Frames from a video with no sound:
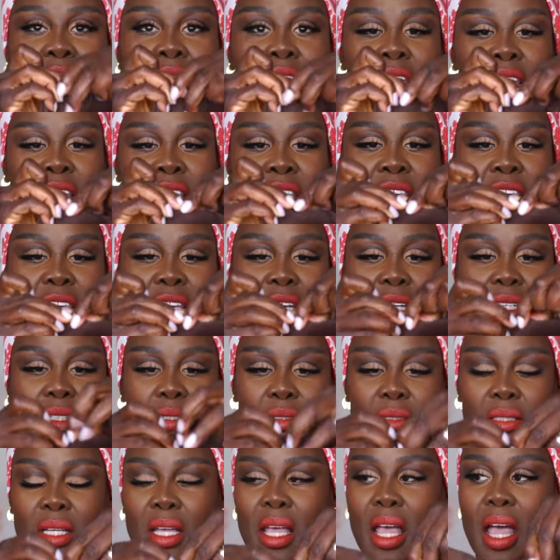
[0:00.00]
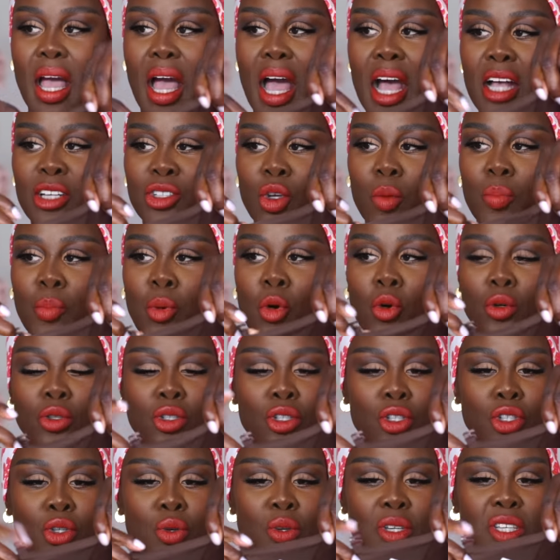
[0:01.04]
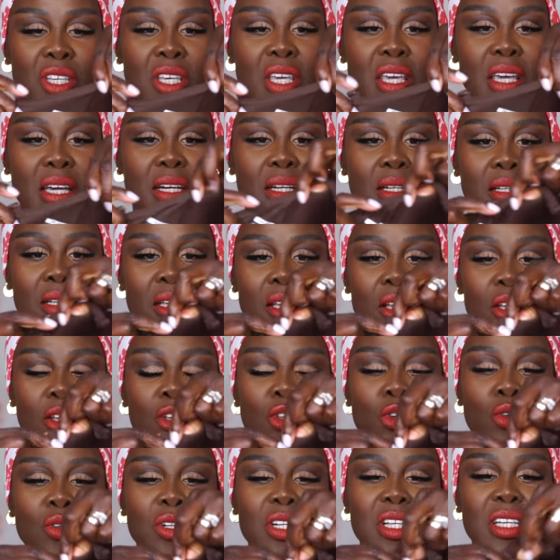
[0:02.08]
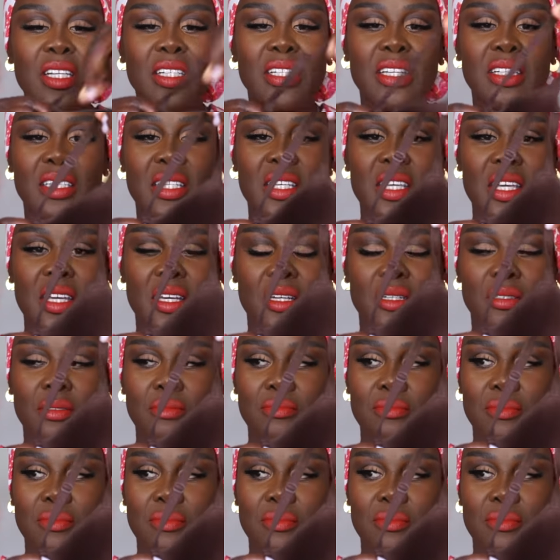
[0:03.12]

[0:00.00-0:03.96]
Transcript: here as opposed to here. You need it here.